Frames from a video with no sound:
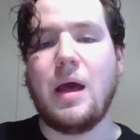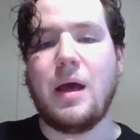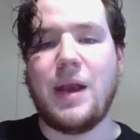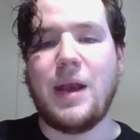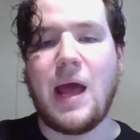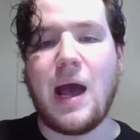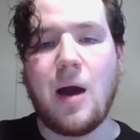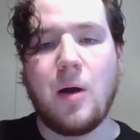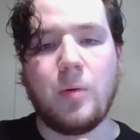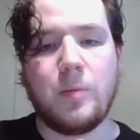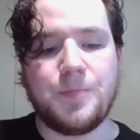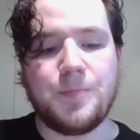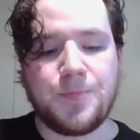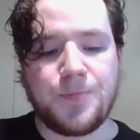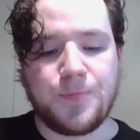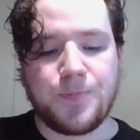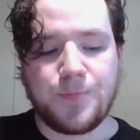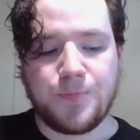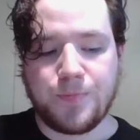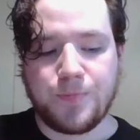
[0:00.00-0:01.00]
Now,
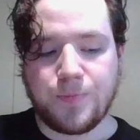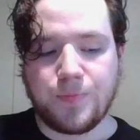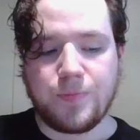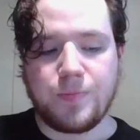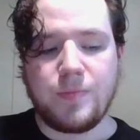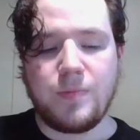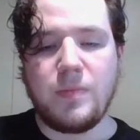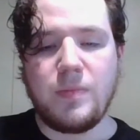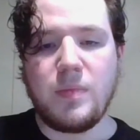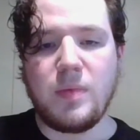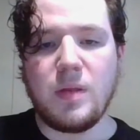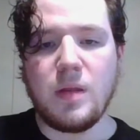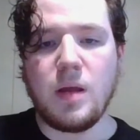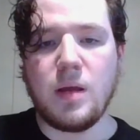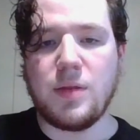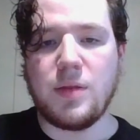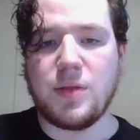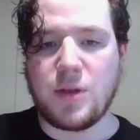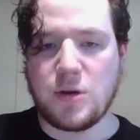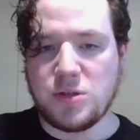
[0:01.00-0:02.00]

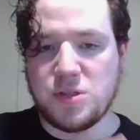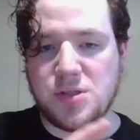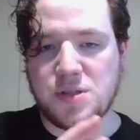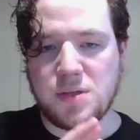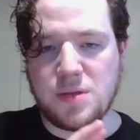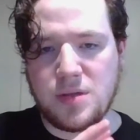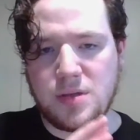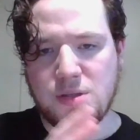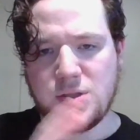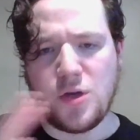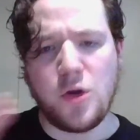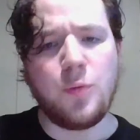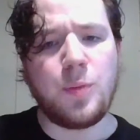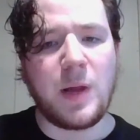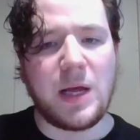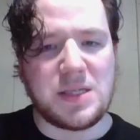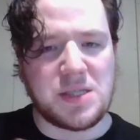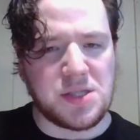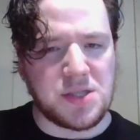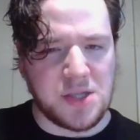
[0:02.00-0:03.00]
there's two
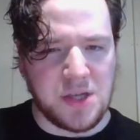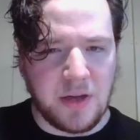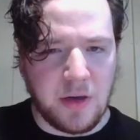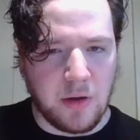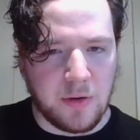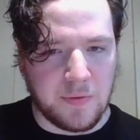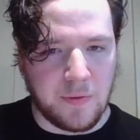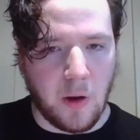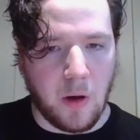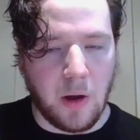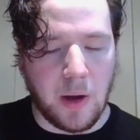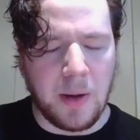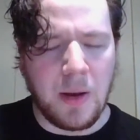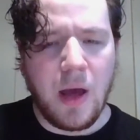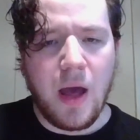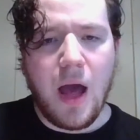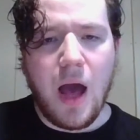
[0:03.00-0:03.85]
places he could have gone.